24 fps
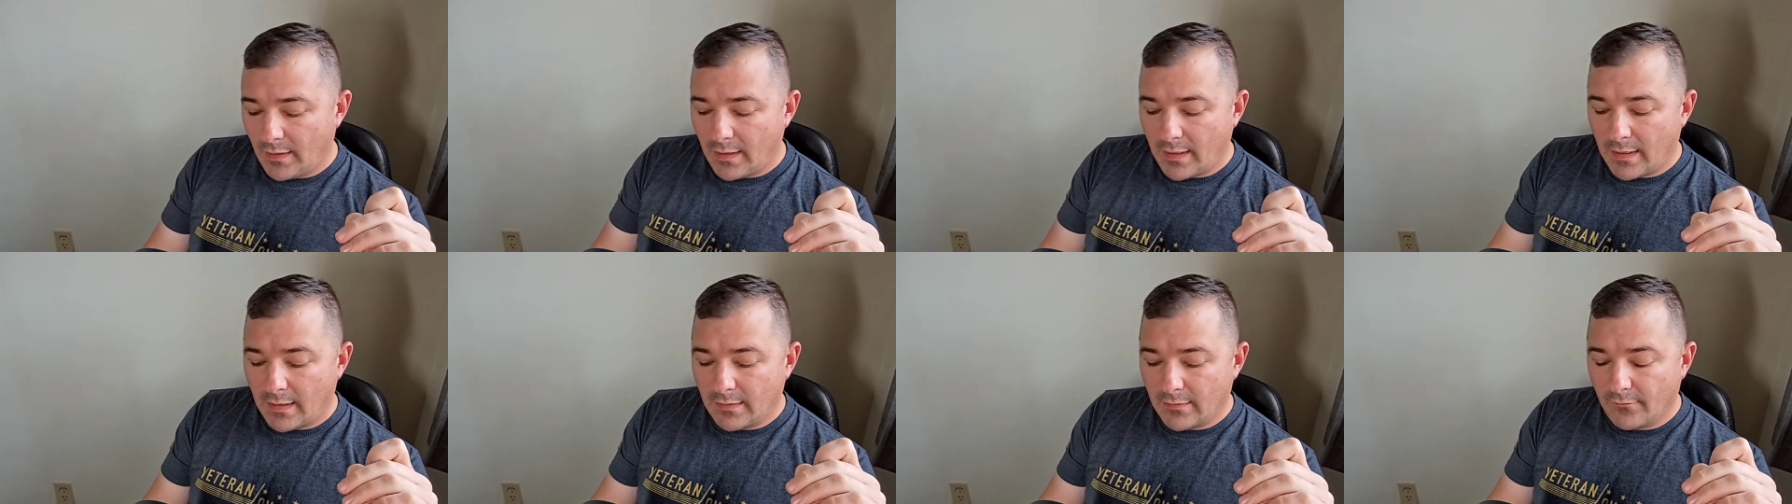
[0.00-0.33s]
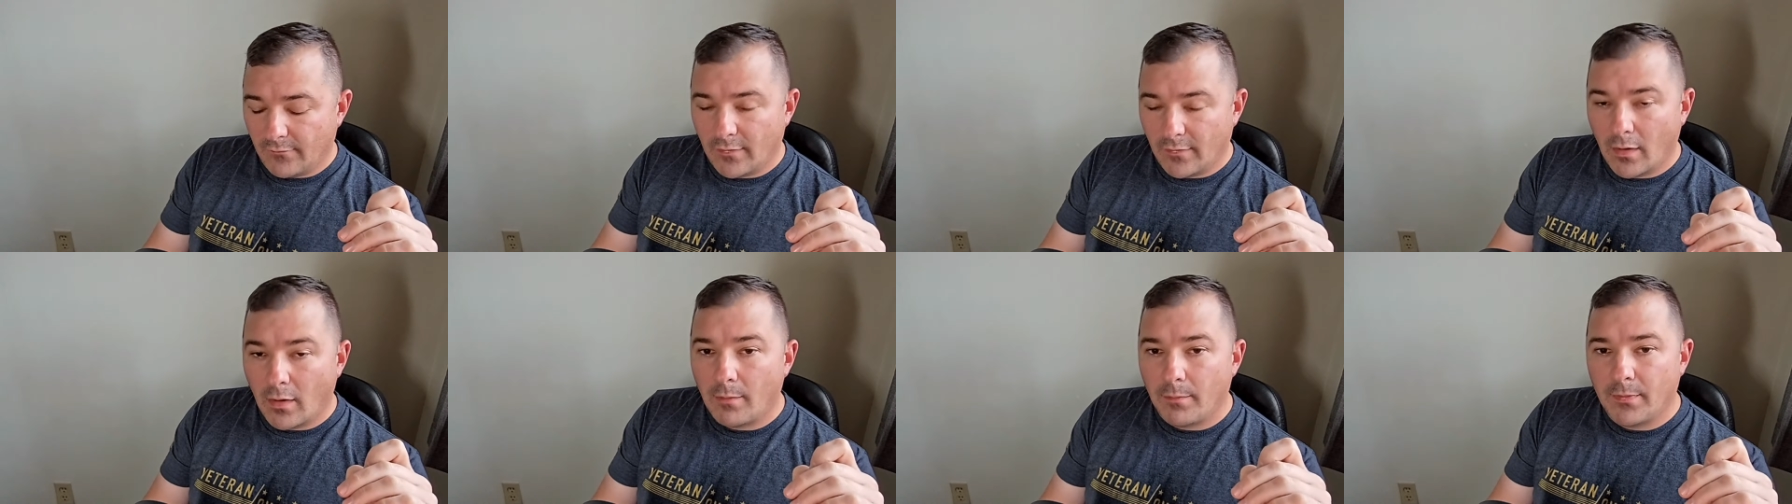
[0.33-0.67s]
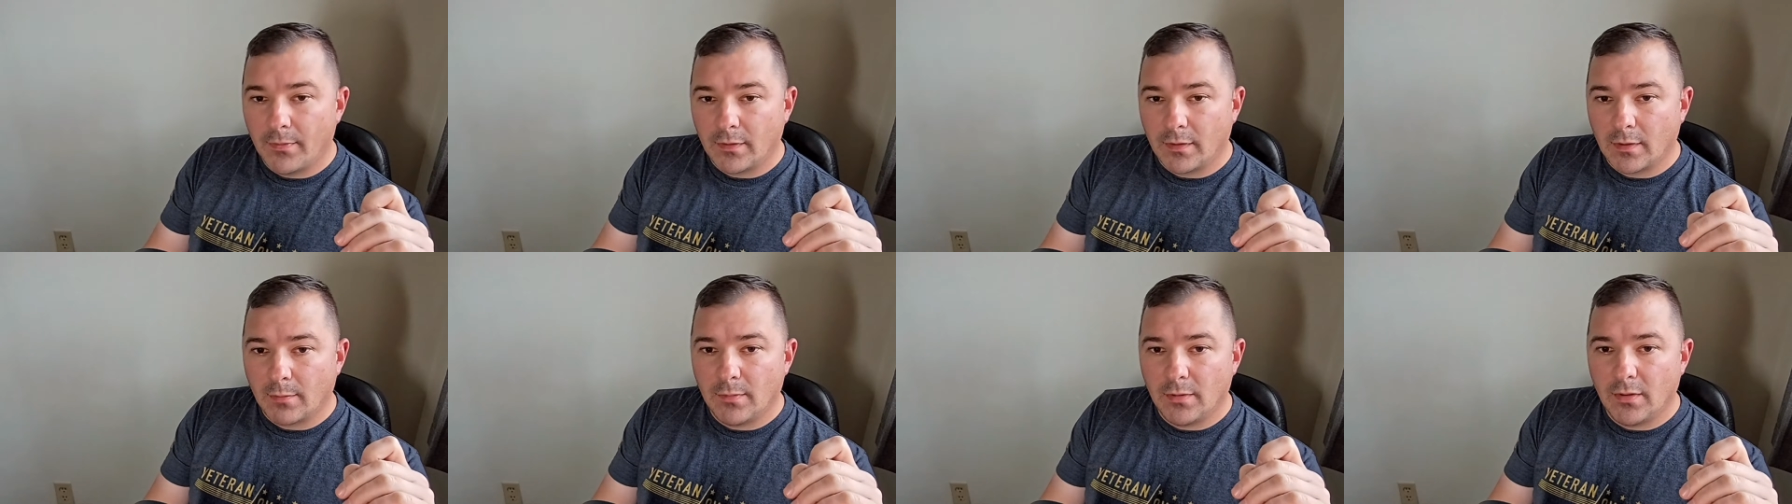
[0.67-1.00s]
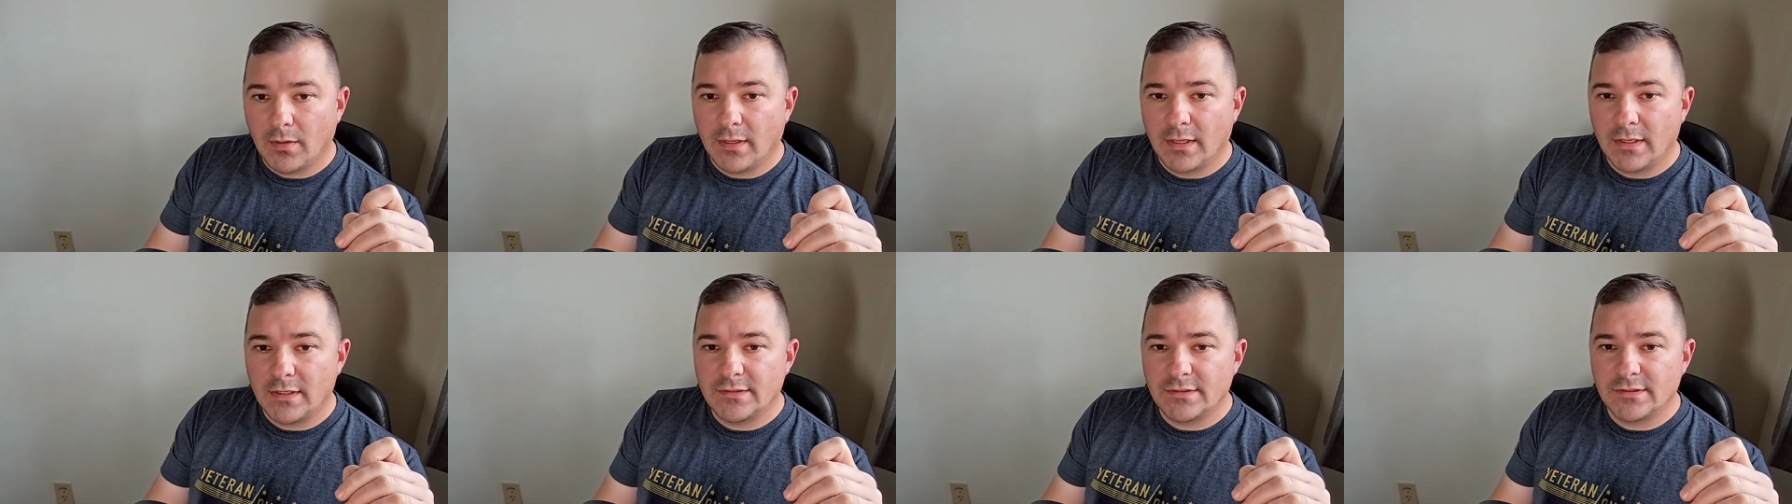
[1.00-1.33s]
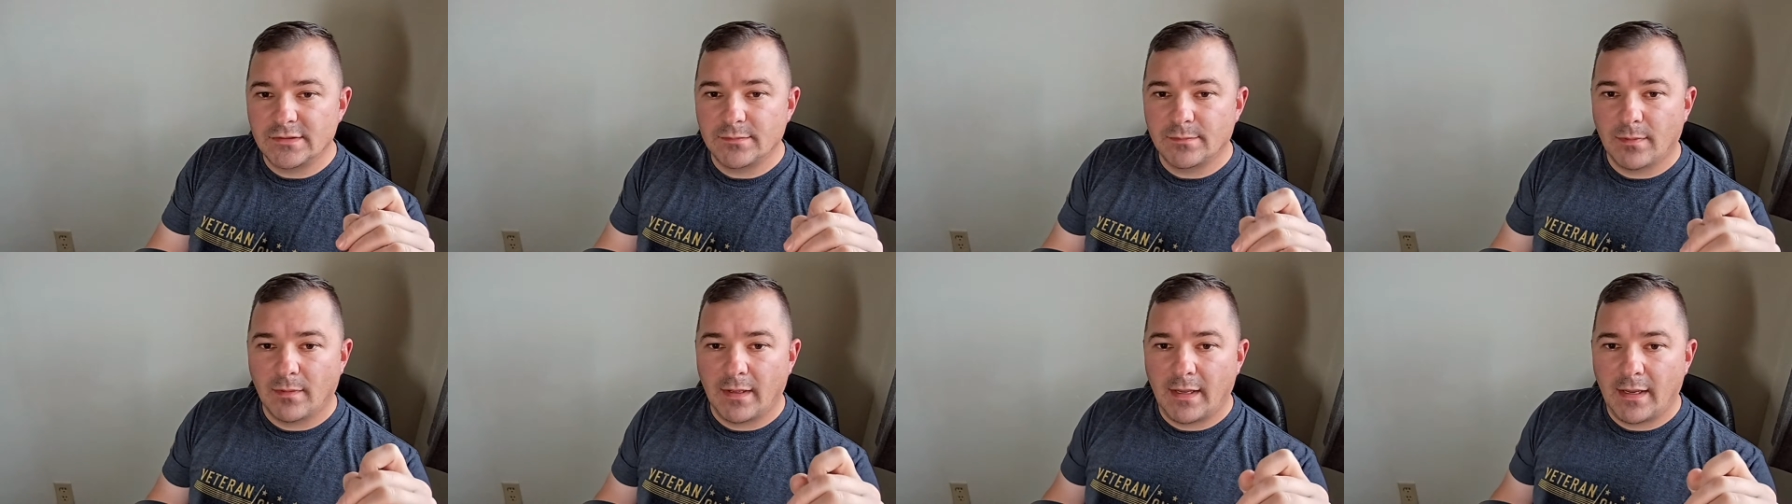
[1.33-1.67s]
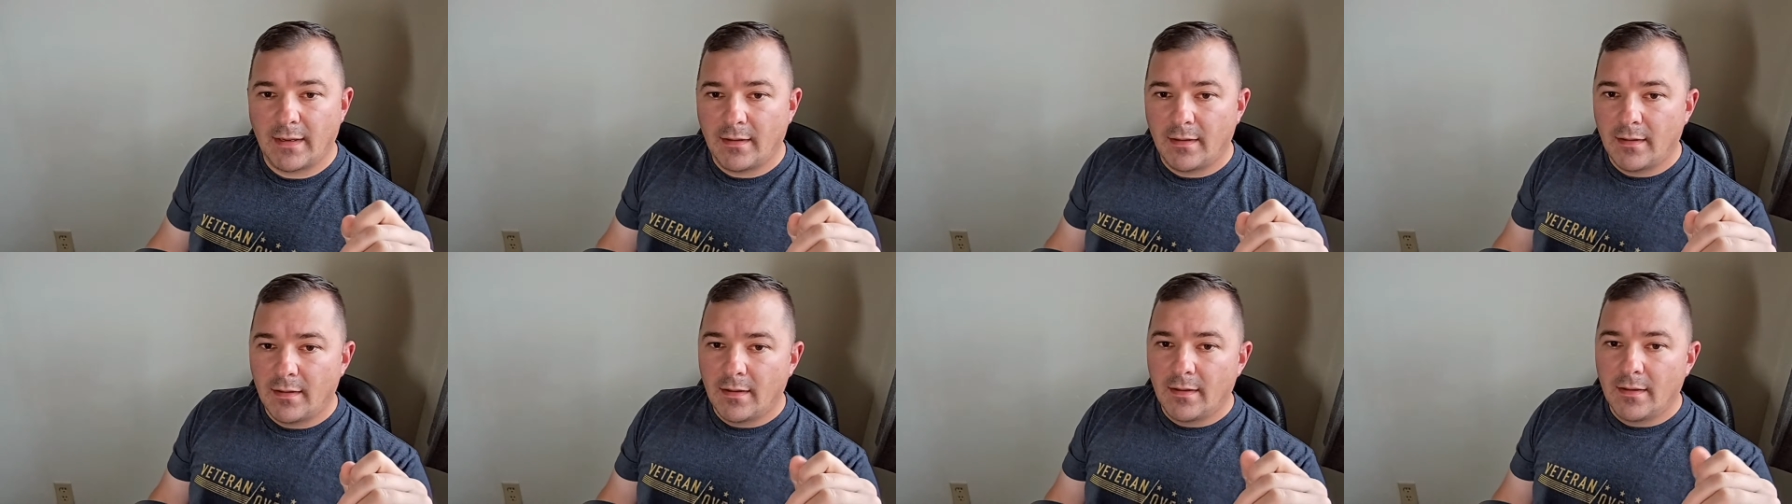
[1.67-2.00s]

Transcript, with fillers: and develop a communications plan.